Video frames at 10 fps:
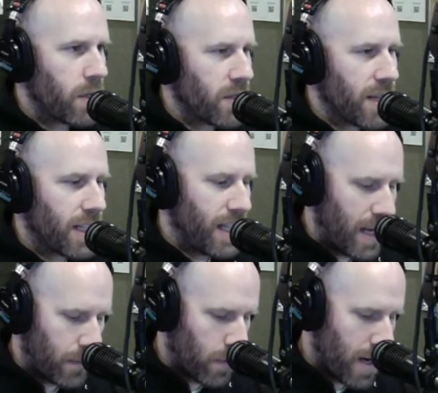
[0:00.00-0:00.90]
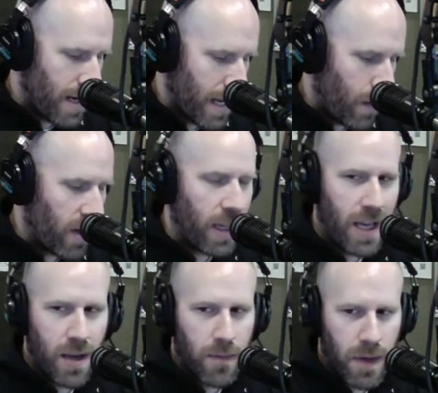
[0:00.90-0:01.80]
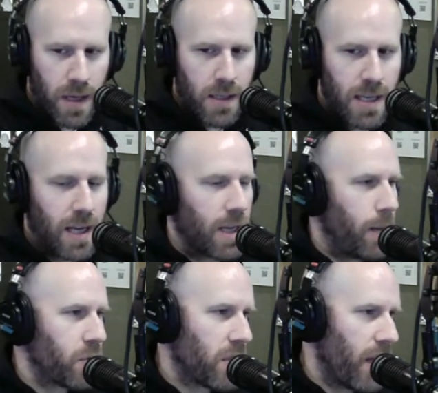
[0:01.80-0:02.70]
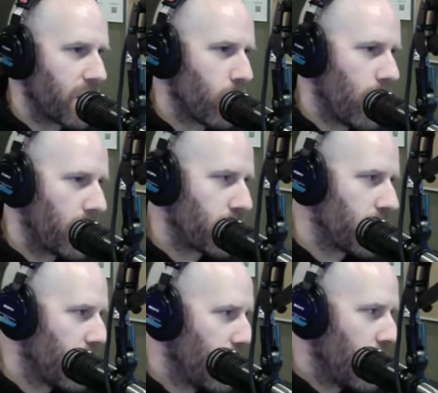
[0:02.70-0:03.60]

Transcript: in the second half right now at kfan.com slash watch